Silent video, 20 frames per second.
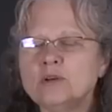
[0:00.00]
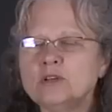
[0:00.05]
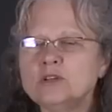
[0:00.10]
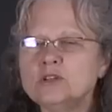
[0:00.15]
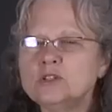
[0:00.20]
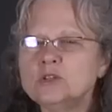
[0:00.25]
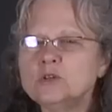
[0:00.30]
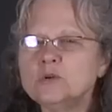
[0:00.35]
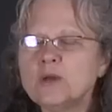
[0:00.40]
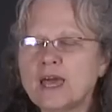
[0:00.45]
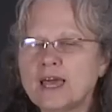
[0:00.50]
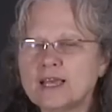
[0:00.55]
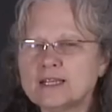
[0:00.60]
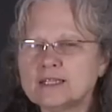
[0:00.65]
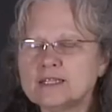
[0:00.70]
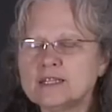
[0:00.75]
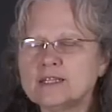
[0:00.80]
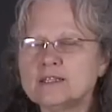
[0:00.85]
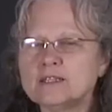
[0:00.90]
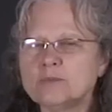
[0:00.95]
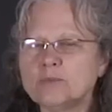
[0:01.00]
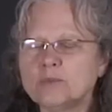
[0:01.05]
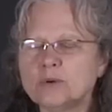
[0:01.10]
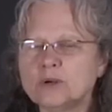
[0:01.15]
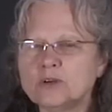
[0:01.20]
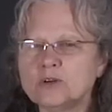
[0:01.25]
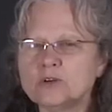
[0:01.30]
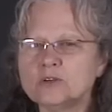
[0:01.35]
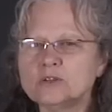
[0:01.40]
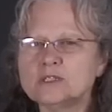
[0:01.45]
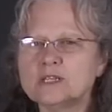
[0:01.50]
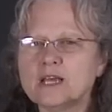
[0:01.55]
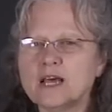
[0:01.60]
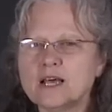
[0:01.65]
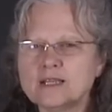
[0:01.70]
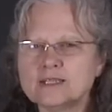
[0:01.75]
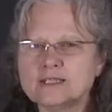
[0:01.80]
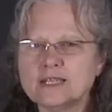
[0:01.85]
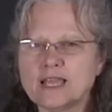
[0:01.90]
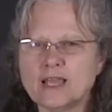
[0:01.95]
when you do exit, the printer
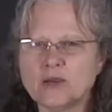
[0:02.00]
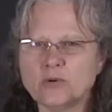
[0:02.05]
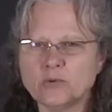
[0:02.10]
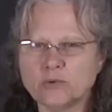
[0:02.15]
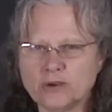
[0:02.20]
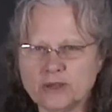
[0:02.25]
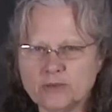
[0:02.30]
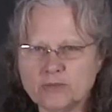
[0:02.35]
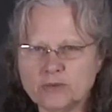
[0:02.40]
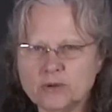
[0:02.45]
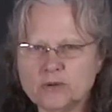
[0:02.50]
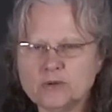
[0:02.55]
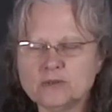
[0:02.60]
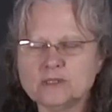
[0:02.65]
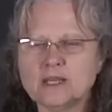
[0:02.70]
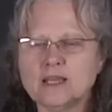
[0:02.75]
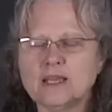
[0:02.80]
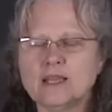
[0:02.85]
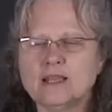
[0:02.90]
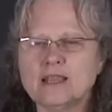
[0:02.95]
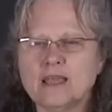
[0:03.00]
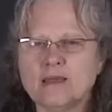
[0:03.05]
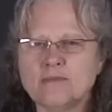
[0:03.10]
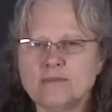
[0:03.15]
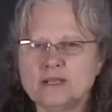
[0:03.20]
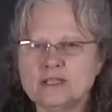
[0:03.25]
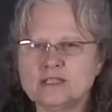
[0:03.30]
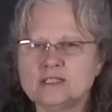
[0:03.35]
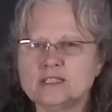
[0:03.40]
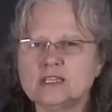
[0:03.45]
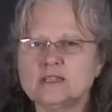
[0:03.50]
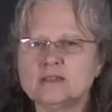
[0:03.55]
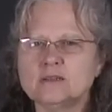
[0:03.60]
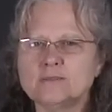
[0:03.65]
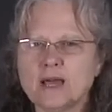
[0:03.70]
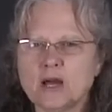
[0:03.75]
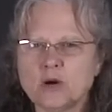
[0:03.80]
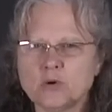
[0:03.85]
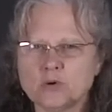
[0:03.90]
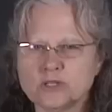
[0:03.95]
does a reboot, and that means it
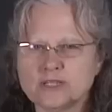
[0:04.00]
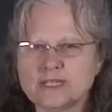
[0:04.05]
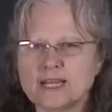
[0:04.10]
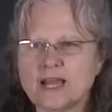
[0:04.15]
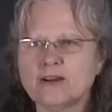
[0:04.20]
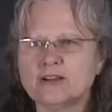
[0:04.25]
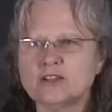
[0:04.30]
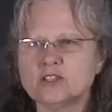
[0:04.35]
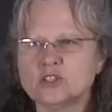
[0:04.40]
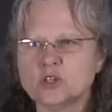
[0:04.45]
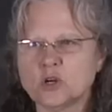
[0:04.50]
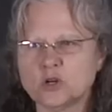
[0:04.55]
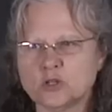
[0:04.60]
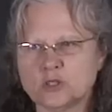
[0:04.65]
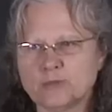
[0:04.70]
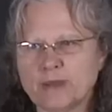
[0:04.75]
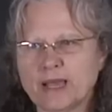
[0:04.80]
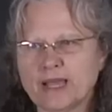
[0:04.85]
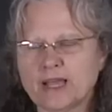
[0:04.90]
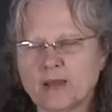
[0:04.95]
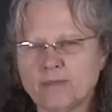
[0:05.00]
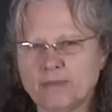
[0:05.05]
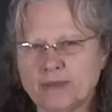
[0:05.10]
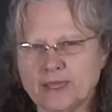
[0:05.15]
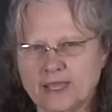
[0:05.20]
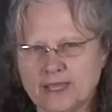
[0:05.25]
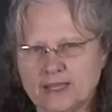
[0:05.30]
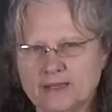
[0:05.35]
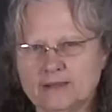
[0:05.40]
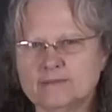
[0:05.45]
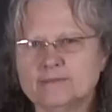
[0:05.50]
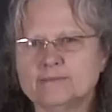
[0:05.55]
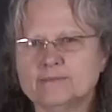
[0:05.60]
powers down and starts back up again.